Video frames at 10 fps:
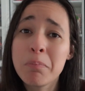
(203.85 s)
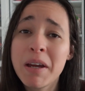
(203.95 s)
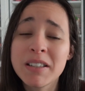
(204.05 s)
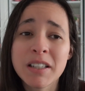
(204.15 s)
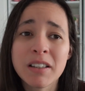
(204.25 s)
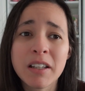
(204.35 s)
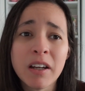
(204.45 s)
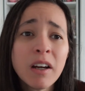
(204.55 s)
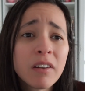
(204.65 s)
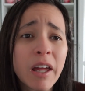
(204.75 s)
basically.
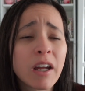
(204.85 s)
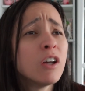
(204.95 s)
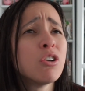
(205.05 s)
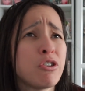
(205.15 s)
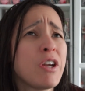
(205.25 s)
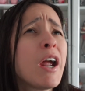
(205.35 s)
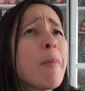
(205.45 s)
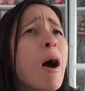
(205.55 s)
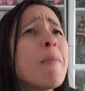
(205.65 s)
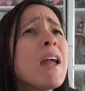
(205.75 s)
Like, don't you care
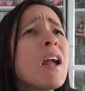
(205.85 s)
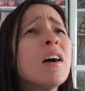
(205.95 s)
about me?